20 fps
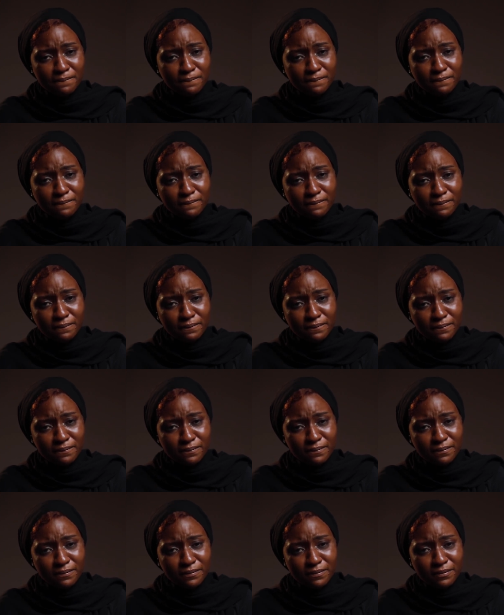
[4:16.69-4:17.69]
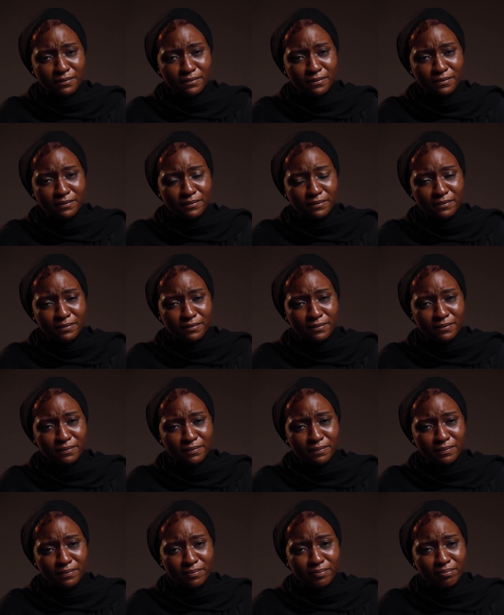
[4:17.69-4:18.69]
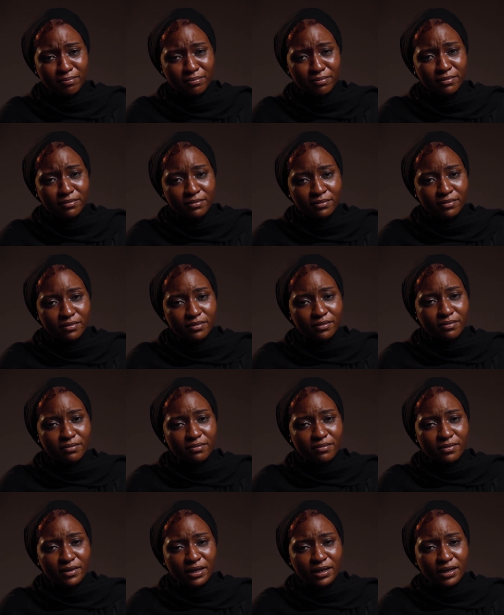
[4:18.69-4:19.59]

[no speech]